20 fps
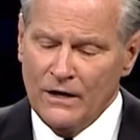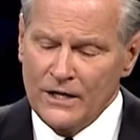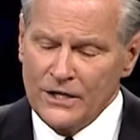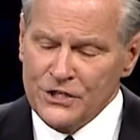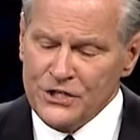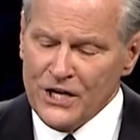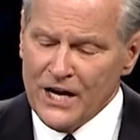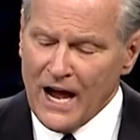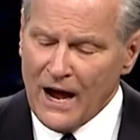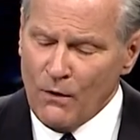
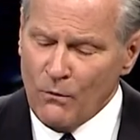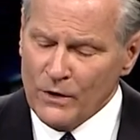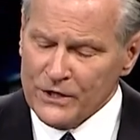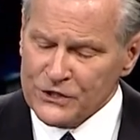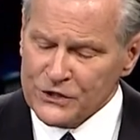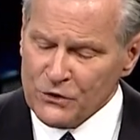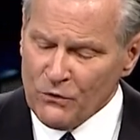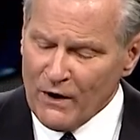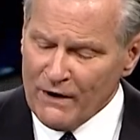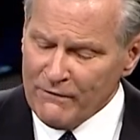She got
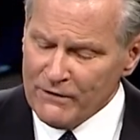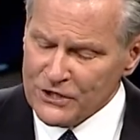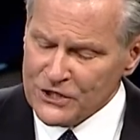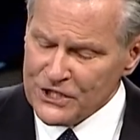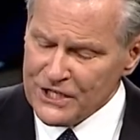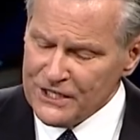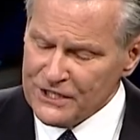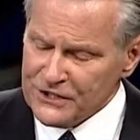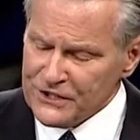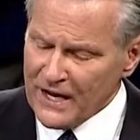whatsoever
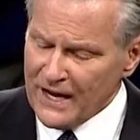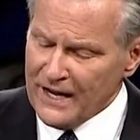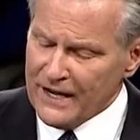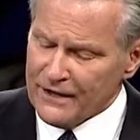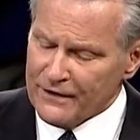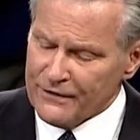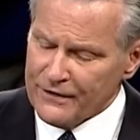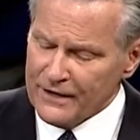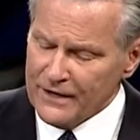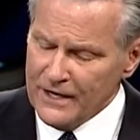she
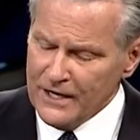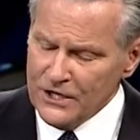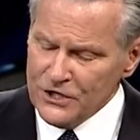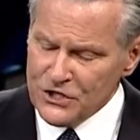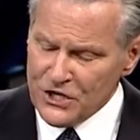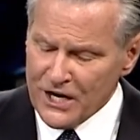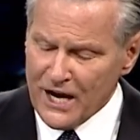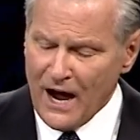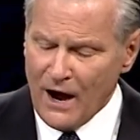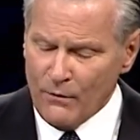saith.
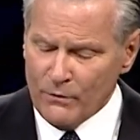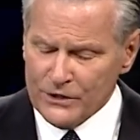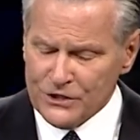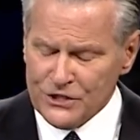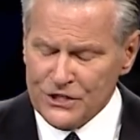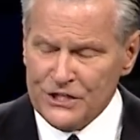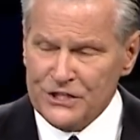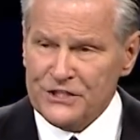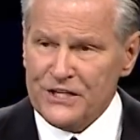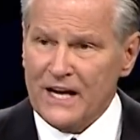She got what
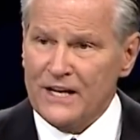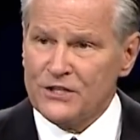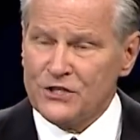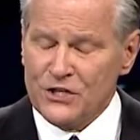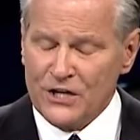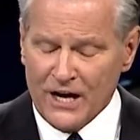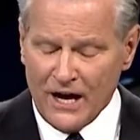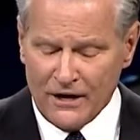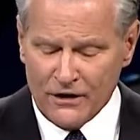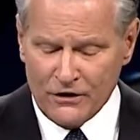she said.
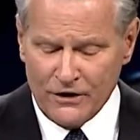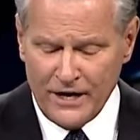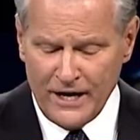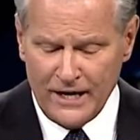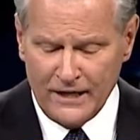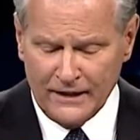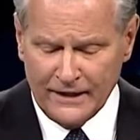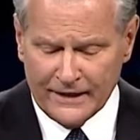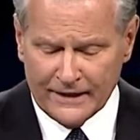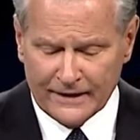She got her
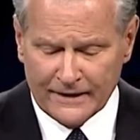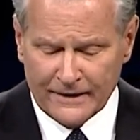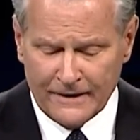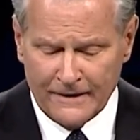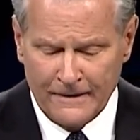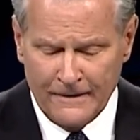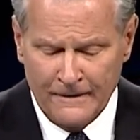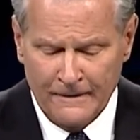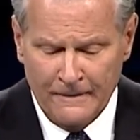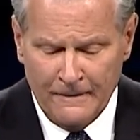healing.
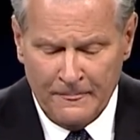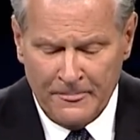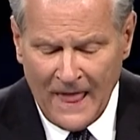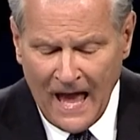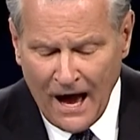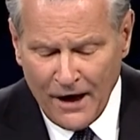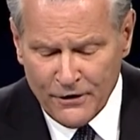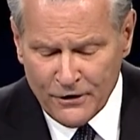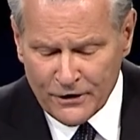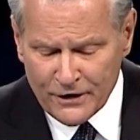
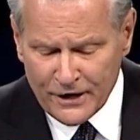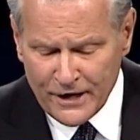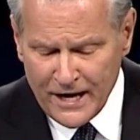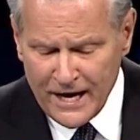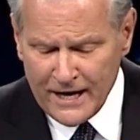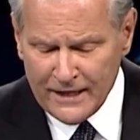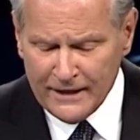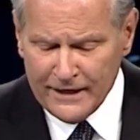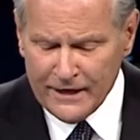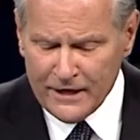How did her
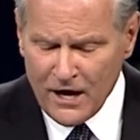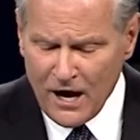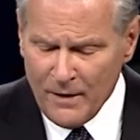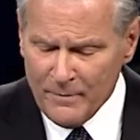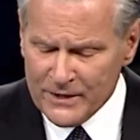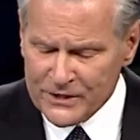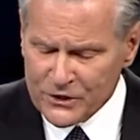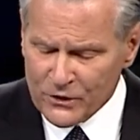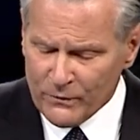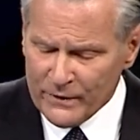healing come?
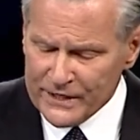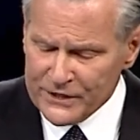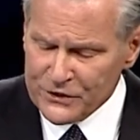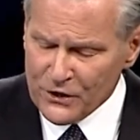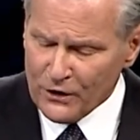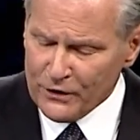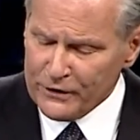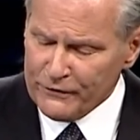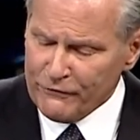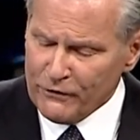As a
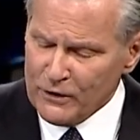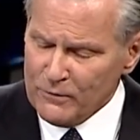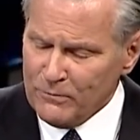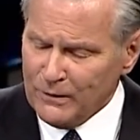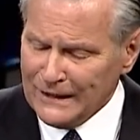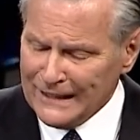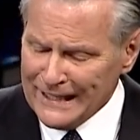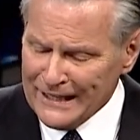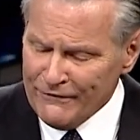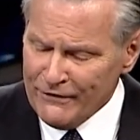result of her
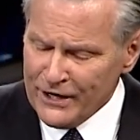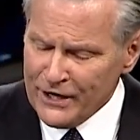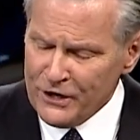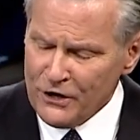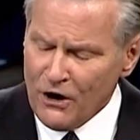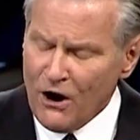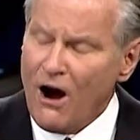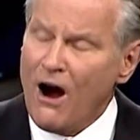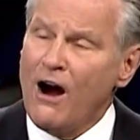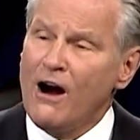believing in
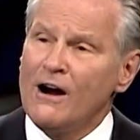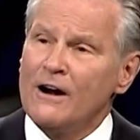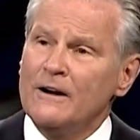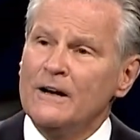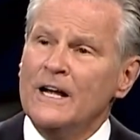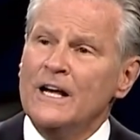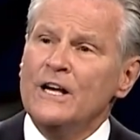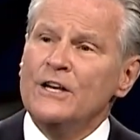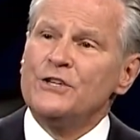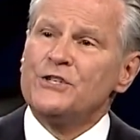her
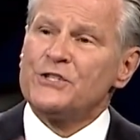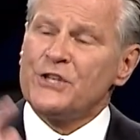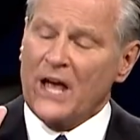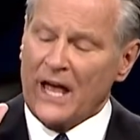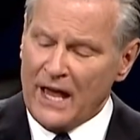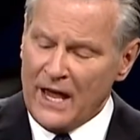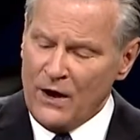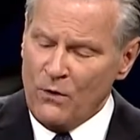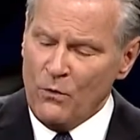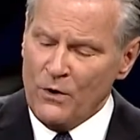heart,
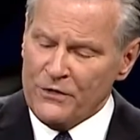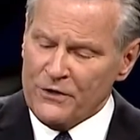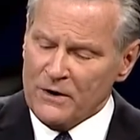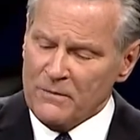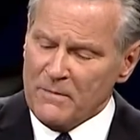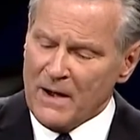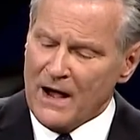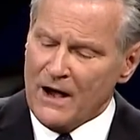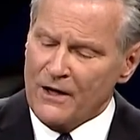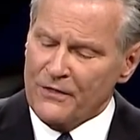saying with her
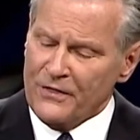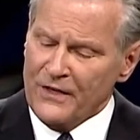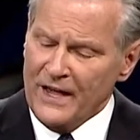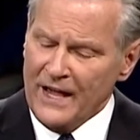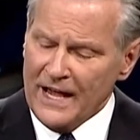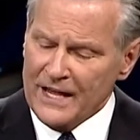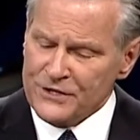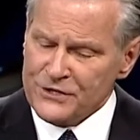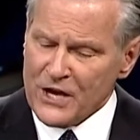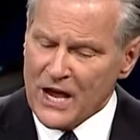mouth,
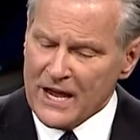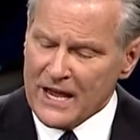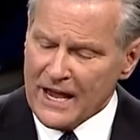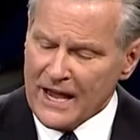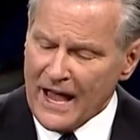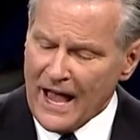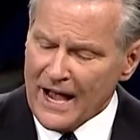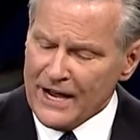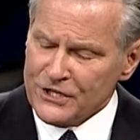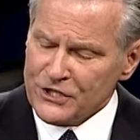and
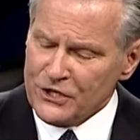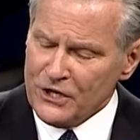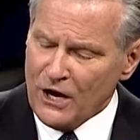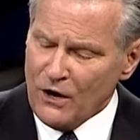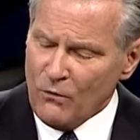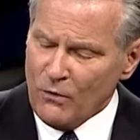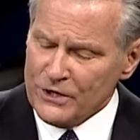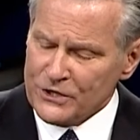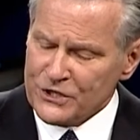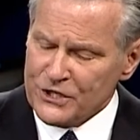taking action
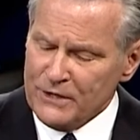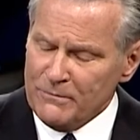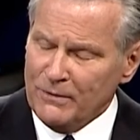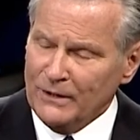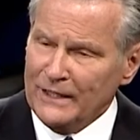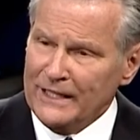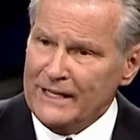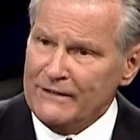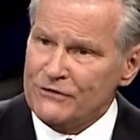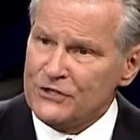on what she
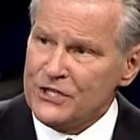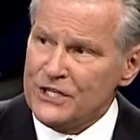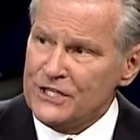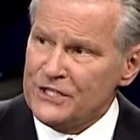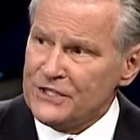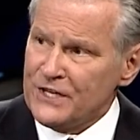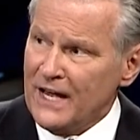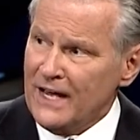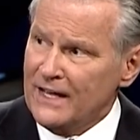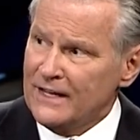believed she
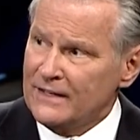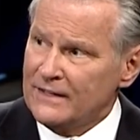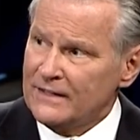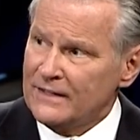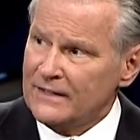said.